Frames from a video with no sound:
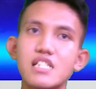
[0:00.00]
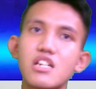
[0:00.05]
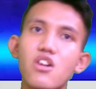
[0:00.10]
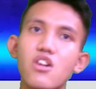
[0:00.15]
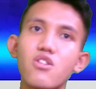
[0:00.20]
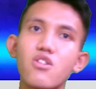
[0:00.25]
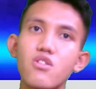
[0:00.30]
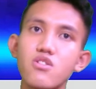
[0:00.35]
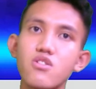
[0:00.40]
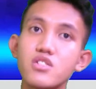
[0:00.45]

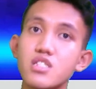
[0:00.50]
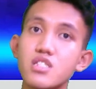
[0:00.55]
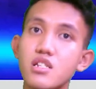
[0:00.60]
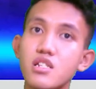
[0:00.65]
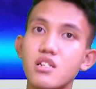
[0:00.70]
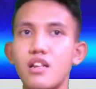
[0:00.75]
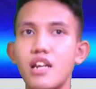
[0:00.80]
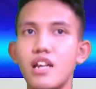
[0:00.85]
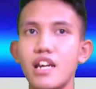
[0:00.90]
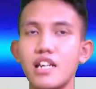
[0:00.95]
conclusion,
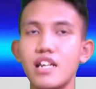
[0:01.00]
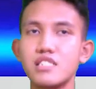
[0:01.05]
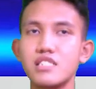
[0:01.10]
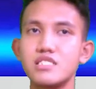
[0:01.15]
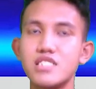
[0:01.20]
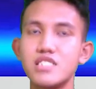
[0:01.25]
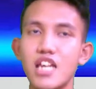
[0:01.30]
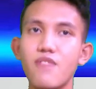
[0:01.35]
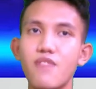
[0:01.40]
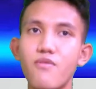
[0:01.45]
like I
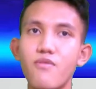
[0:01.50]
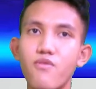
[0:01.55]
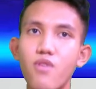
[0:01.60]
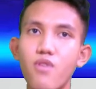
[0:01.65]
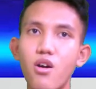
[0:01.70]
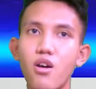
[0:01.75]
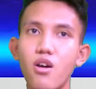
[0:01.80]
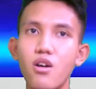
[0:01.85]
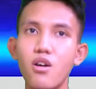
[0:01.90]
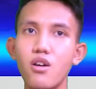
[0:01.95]
said
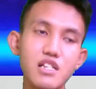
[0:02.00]
before,